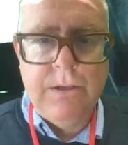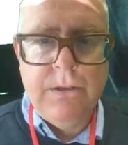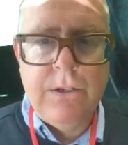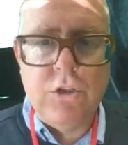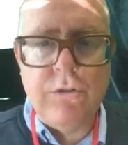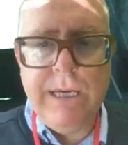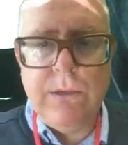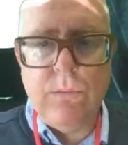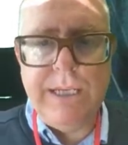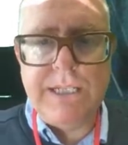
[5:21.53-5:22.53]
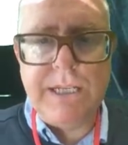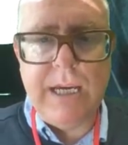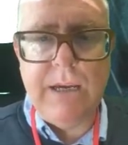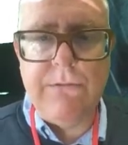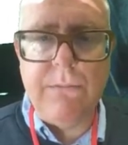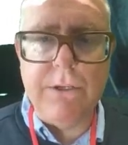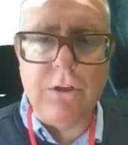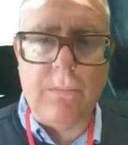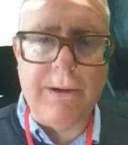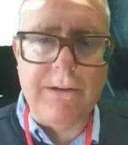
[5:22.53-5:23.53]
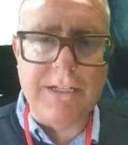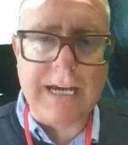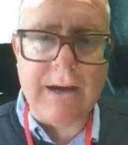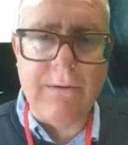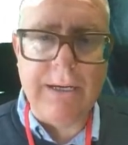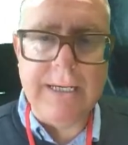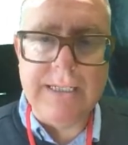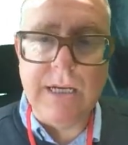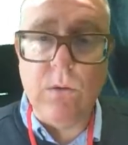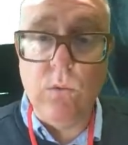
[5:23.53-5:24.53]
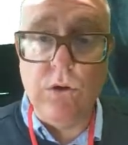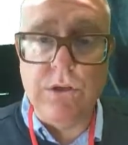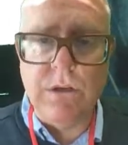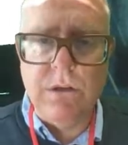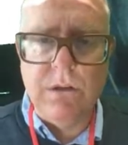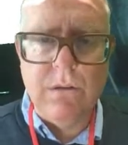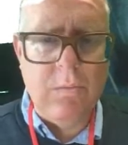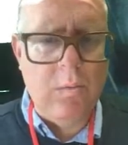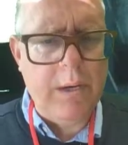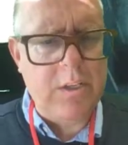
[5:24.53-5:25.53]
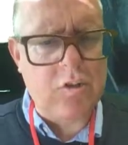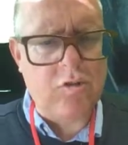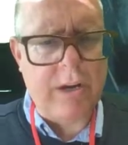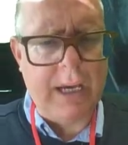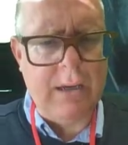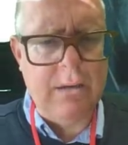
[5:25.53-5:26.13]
The tree that we see from atop our tower is in a wood, but which tree?